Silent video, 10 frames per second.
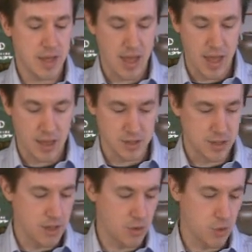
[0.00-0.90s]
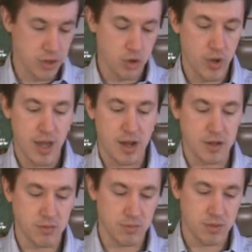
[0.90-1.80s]
and we're going to go ahead
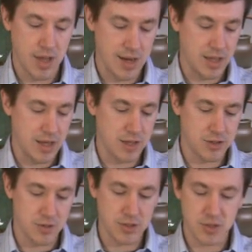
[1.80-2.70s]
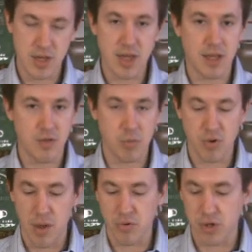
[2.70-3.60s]
and kind of get into this tea and give it a
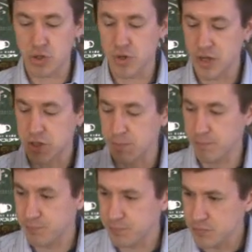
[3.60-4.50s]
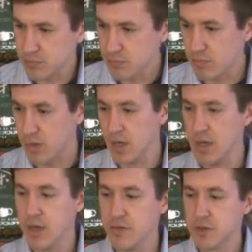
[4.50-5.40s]
proper introduction.
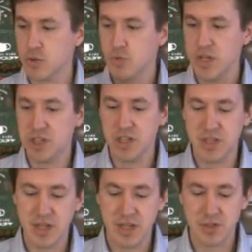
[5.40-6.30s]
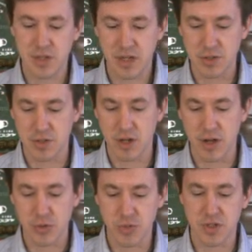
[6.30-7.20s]
This is Rishi teas. It is their,
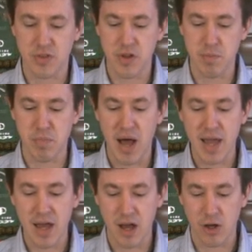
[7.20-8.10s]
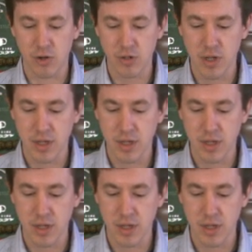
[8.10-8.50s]
as we said, their Baihao